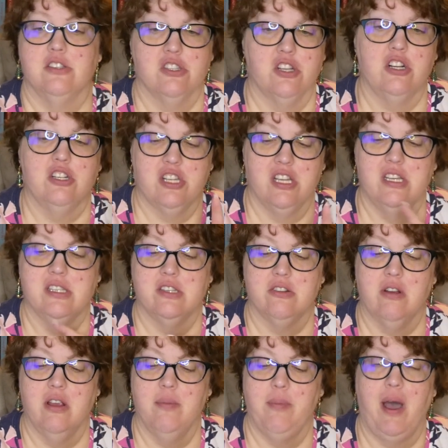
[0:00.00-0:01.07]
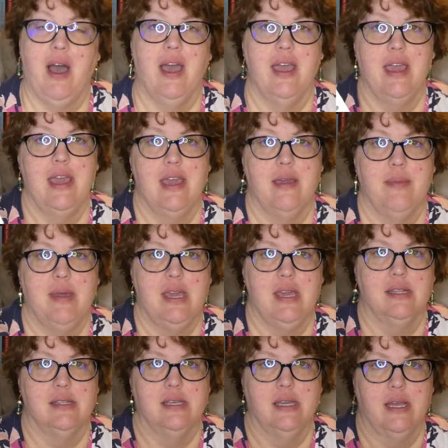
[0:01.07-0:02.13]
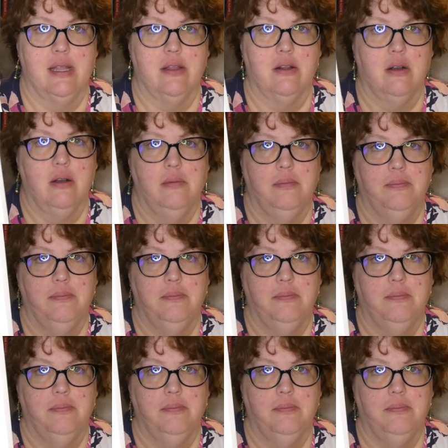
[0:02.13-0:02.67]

Search History by Amy Taylor.